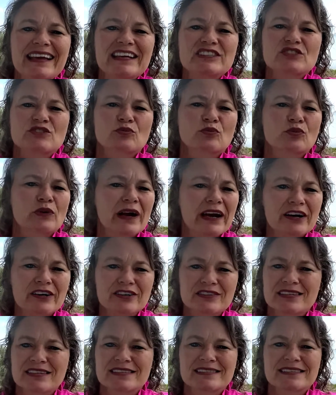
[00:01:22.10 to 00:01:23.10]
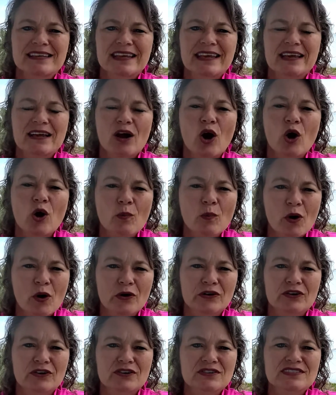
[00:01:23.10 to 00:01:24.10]
It's rare to see
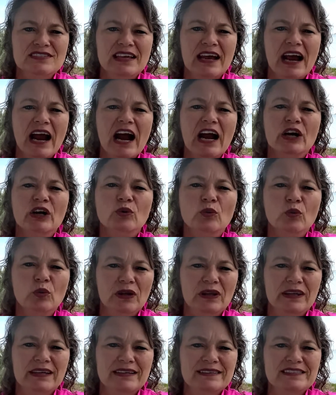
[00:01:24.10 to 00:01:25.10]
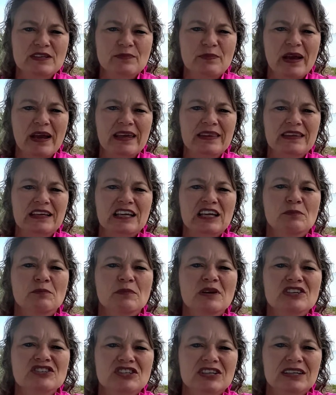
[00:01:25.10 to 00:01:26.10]
homeowners that aren't willing to pay the
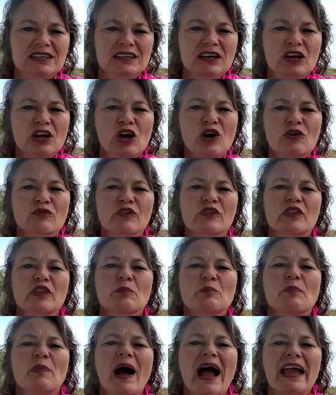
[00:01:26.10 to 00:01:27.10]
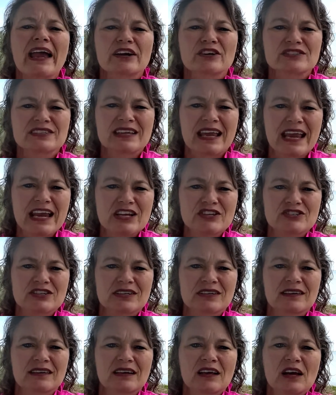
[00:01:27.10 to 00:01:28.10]
commission for the buyer's
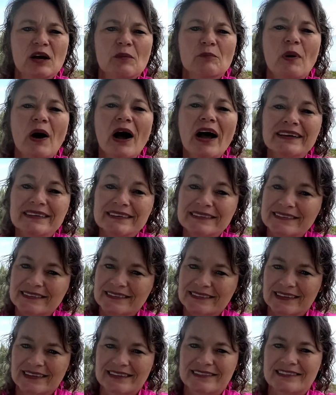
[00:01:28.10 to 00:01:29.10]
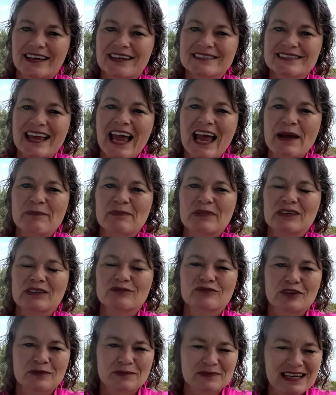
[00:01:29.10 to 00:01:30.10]
agent, but it does
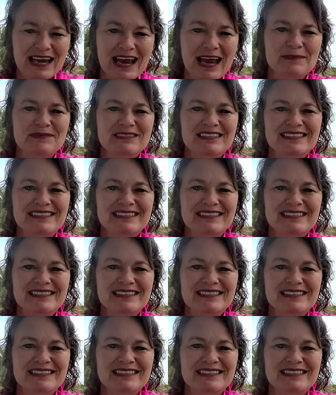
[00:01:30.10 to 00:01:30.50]
happen from time